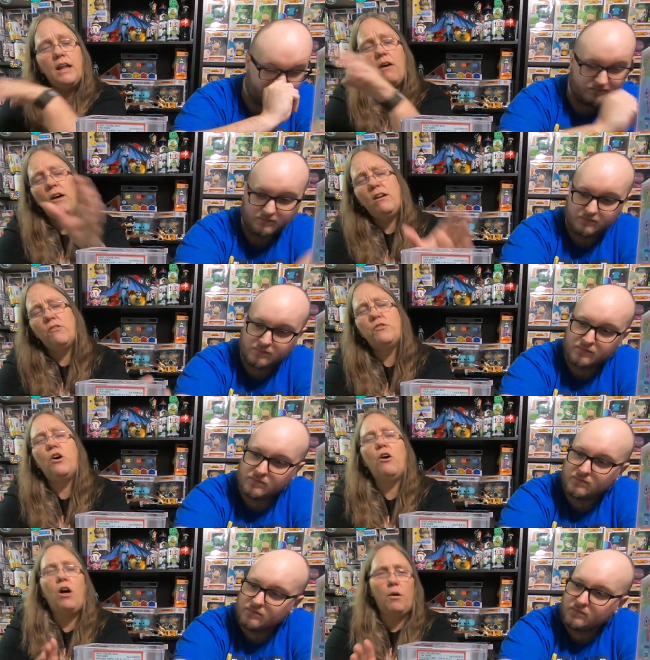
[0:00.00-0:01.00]
Speaker 1: Now, I don't
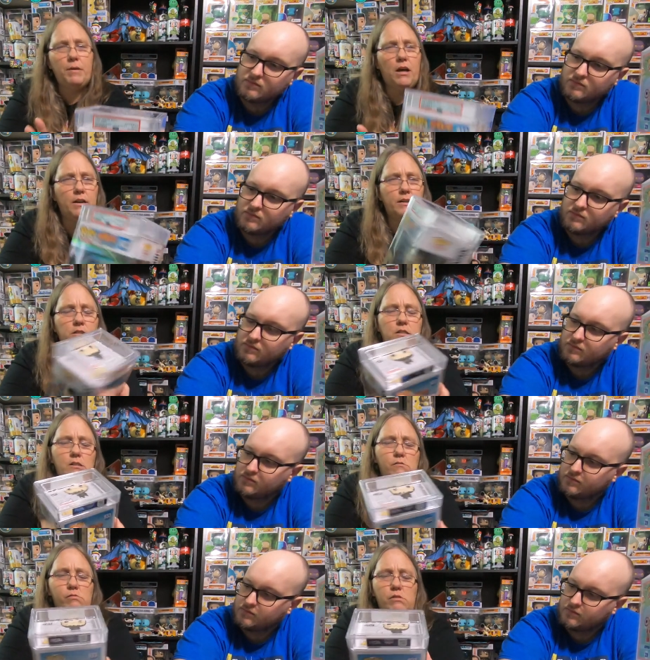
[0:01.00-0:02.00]
know. I'll be honest.